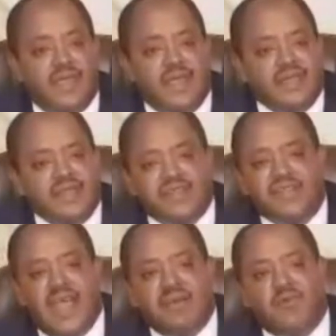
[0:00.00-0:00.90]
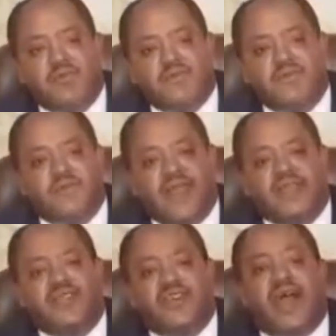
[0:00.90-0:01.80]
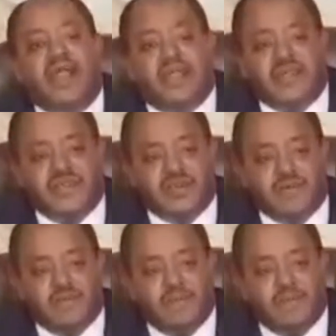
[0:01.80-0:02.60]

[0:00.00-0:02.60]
In this time of great challenge,